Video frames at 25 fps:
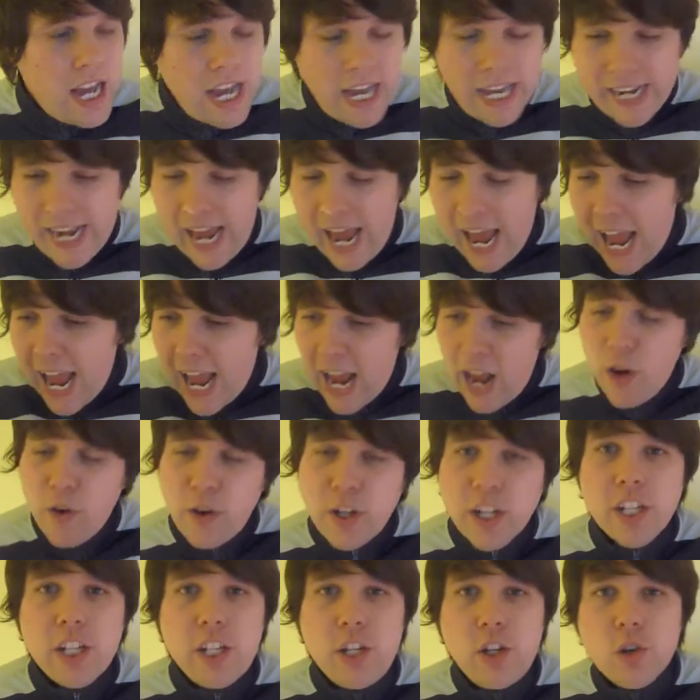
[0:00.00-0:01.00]
And how
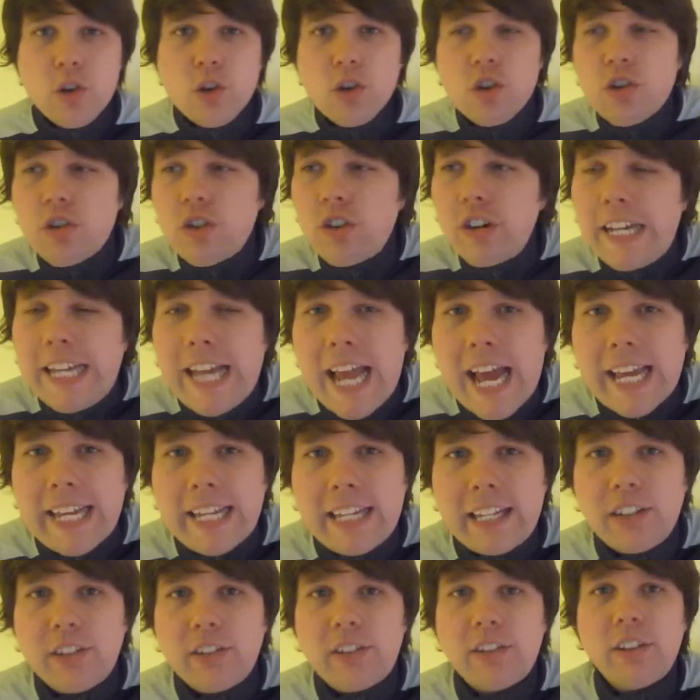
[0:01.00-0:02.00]
can you
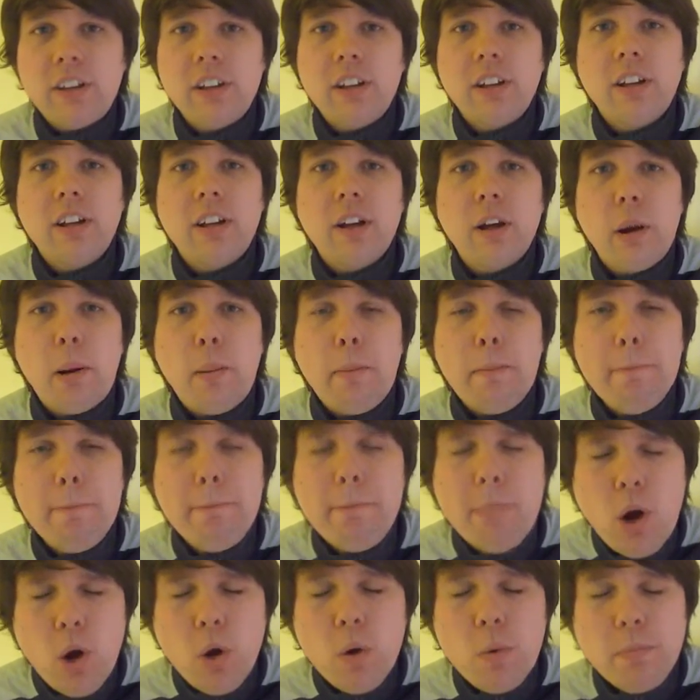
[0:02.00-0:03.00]
create
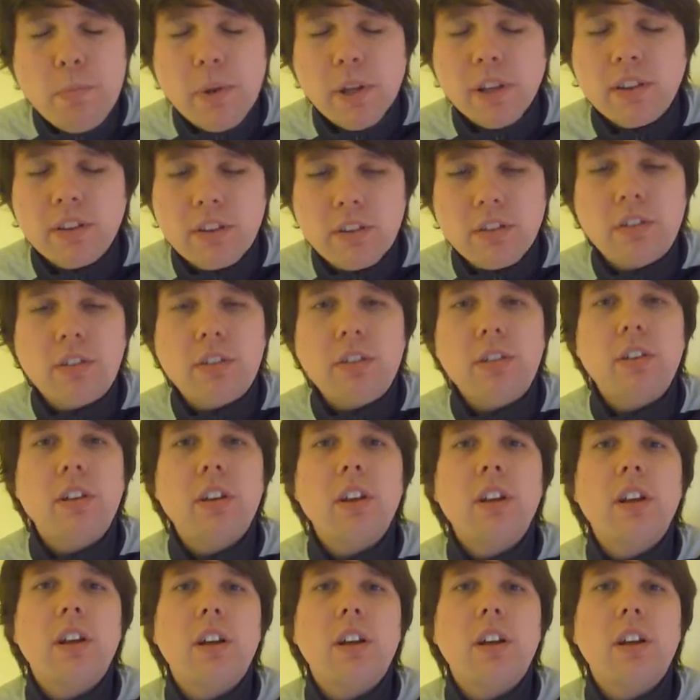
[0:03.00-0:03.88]
moments